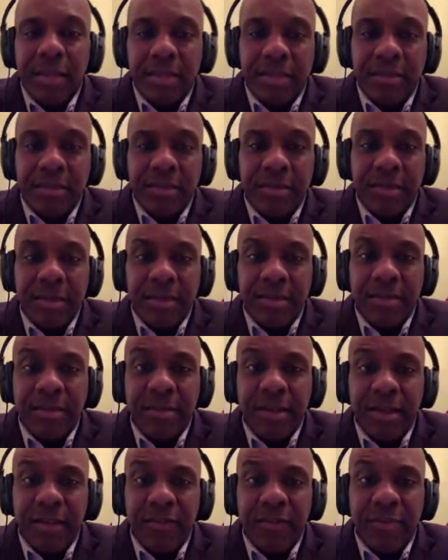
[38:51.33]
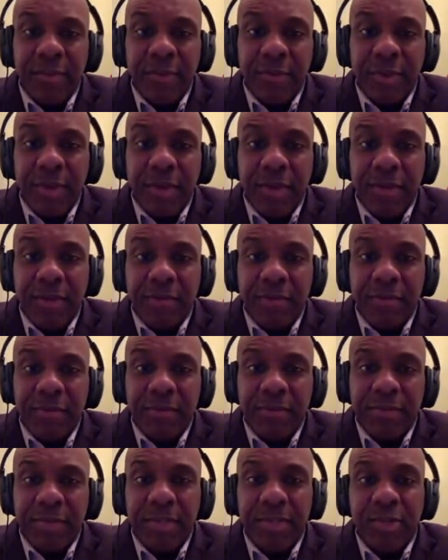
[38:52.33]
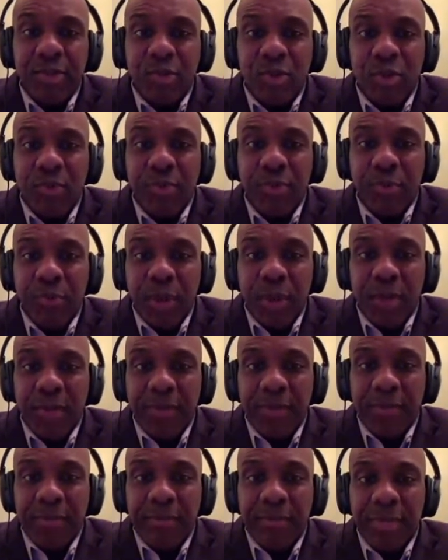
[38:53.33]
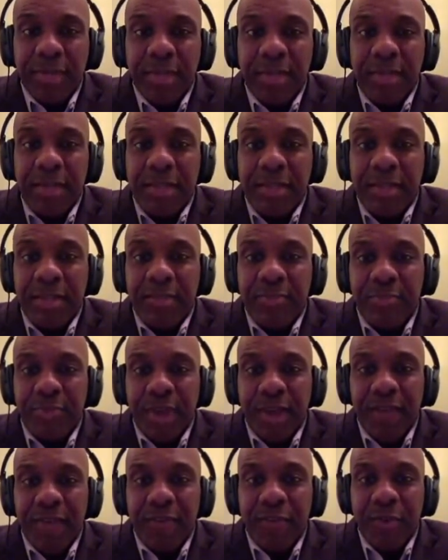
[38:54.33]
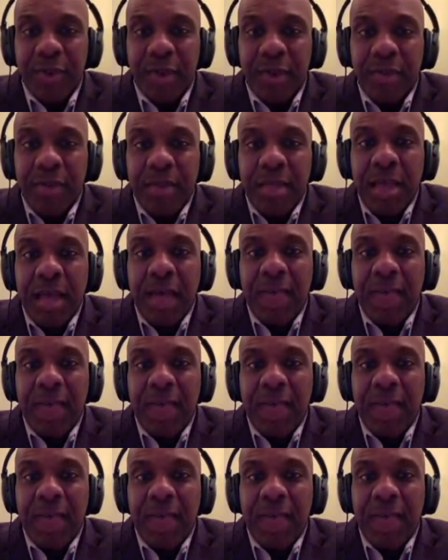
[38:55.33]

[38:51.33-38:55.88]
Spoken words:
there's government wealth, there's corporate wealth, and then there's private wealth.